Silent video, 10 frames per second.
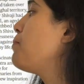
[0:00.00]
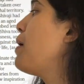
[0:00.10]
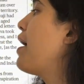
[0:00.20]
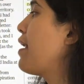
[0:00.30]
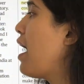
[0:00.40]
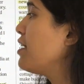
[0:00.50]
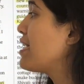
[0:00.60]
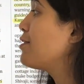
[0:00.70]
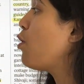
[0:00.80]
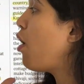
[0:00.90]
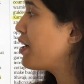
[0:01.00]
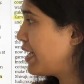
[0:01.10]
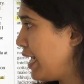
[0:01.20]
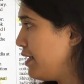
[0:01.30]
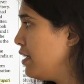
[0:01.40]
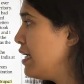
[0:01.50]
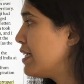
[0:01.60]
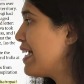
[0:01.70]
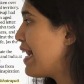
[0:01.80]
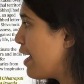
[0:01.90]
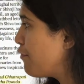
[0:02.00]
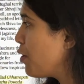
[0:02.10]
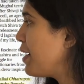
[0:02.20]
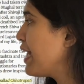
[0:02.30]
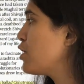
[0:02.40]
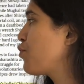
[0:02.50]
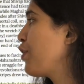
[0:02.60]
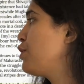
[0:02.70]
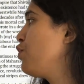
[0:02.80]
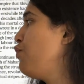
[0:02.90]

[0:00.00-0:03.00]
Maharaj has ordained that everybody is free to